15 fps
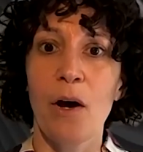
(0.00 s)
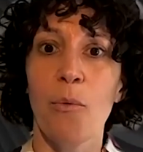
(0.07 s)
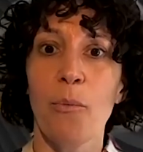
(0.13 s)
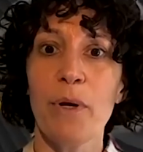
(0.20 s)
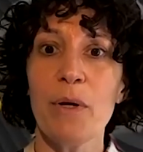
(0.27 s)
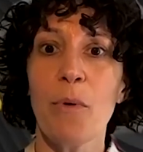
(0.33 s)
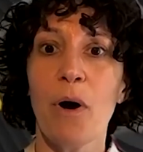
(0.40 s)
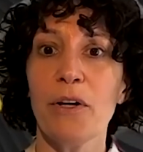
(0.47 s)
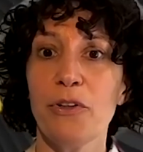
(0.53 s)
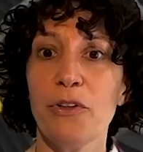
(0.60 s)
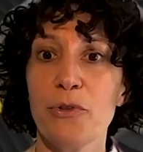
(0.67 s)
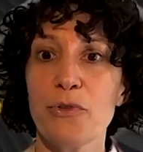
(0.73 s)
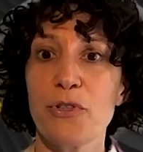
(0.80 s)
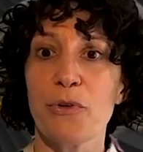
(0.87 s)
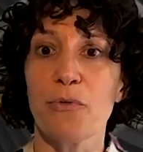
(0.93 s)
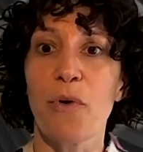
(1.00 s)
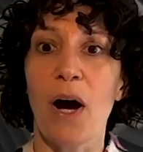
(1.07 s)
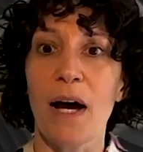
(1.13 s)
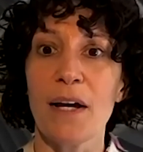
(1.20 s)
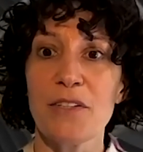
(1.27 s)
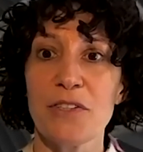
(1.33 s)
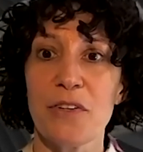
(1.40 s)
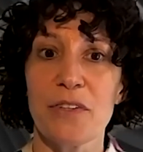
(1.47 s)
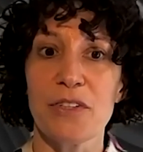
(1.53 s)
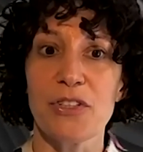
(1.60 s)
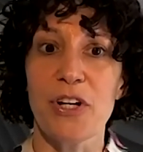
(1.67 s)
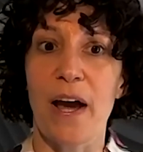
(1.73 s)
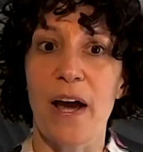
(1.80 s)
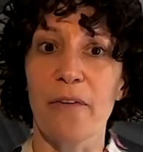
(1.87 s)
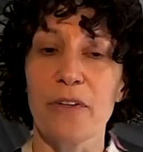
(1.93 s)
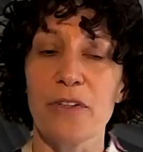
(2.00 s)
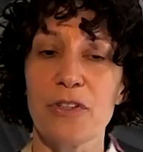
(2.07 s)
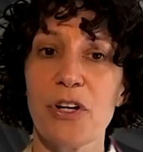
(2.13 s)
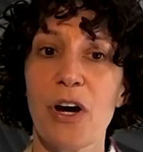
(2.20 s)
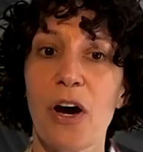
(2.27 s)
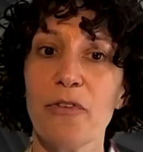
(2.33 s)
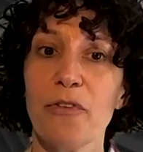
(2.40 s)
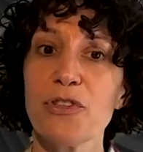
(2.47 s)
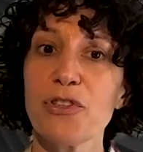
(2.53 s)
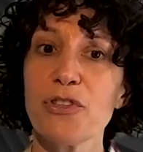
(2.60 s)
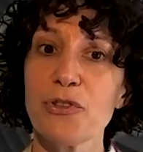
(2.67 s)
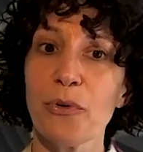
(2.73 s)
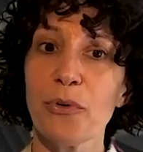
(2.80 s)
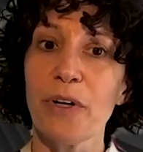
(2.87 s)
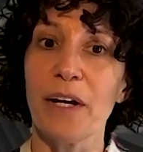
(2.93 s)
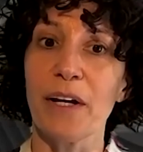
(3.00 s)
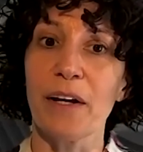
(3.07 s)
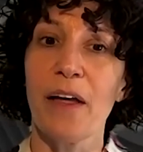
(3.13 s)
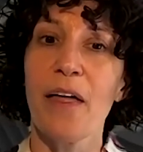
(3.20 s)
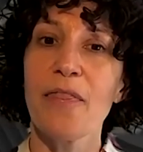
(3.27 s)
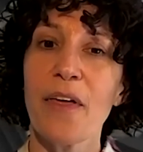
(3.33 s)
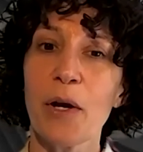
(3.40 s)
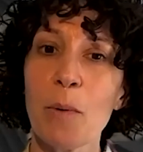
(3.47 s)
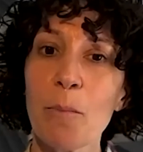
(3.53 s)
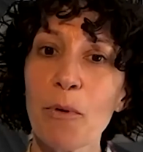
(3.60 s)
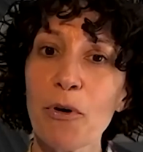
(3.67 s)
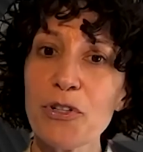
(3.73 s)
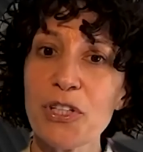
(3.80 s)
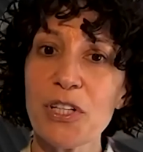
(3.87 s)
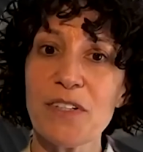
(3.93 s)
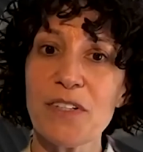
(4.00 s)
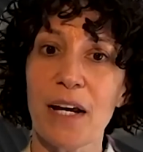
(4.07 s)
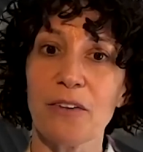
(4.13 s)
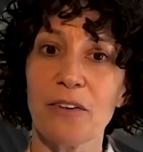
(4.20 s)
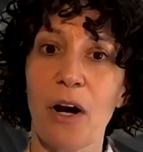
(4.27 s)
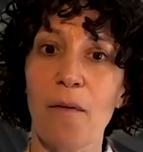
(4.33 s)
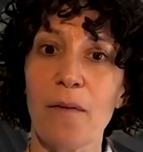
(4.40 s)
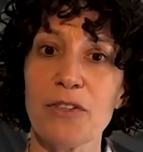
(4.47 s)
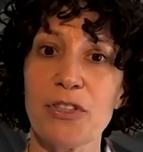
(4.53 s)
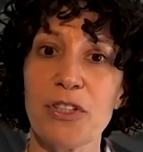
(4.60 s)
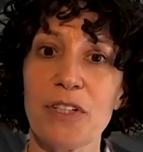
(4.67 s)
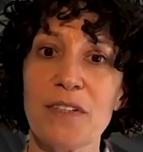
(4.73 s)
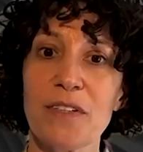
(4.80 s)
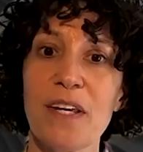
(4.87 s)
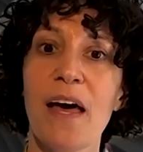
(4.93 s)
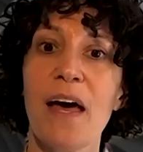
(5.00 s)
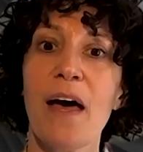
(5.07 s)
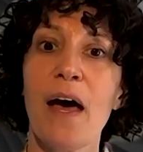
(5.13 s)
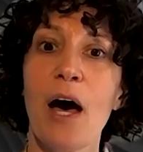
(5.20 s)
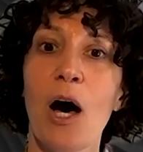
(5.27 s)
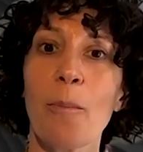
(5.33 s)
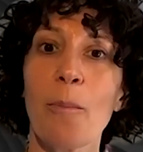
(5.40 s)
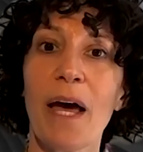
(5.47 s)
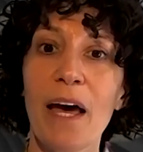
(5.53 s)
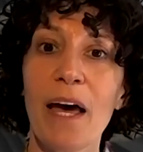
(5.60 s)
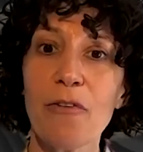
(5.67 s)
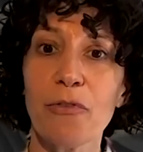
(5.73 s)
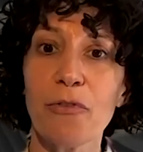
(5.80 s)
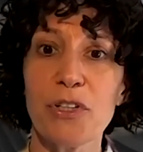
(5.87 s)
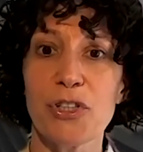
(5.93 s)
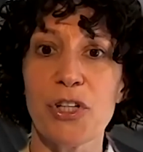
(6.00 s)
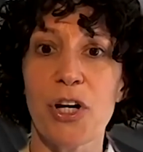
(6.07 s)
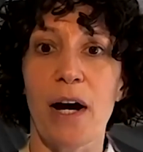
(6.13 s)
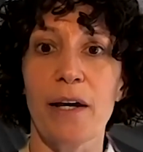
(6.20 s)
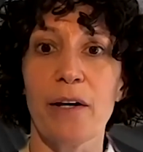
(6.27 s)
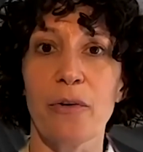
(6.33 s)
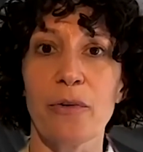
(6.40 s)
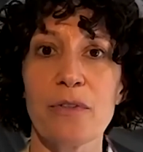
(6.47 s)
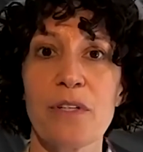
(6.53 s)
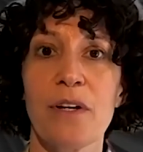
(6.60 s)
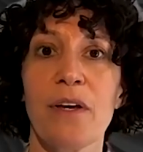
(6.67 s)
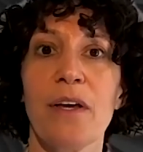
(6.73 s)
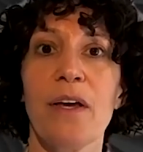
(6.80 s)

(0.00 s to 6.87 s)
We want you to rise to the challenge of ensuring that emerging technologies help every child,